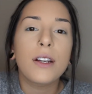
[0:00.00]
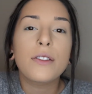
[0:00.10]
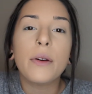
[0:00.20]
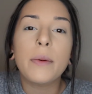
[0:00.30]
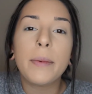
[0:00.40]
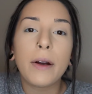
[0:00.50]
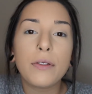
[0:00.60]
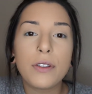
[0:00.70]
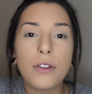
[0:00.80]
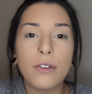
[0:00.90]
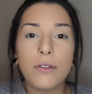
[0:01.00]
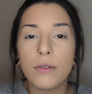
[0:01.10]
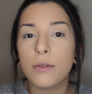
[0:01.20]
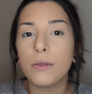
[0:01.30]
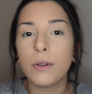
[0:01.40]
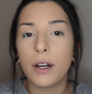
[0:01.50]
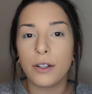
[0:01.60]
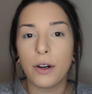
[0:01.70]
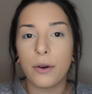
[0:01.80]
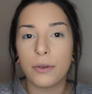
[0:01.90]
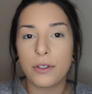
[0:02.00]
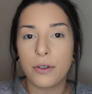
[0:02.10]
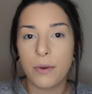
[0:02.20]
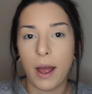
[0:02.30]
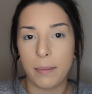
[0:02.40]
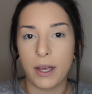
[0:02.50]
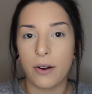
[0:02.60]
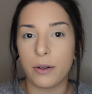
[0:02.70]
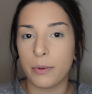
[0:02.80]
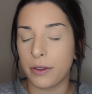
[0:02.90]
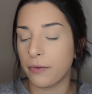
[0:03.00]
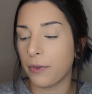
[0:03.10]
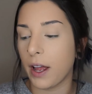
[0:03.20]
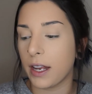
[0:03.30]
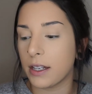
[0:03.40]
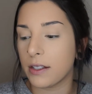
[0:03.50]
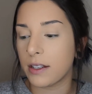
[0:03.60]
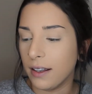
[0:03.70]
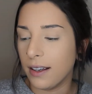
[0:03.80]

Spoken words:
So I'm about to go to happy hour with a friend.